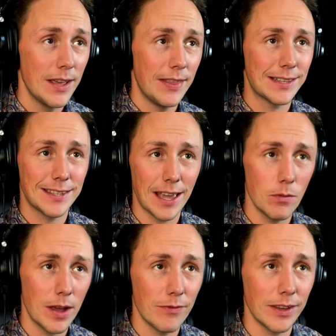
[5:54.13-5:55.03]
That
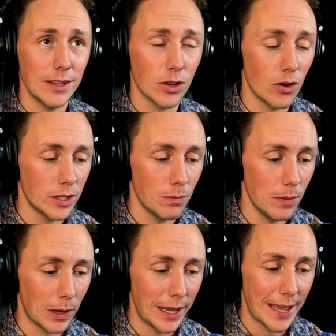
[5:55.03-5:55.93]
sine wave is going to be
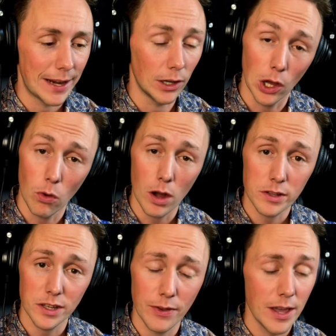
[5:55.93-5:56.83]
playing at a low
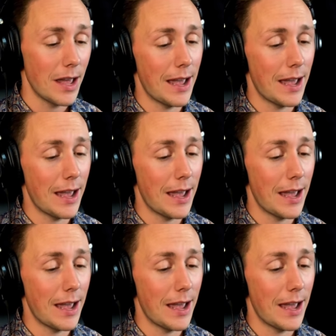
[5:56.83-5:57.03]
octave,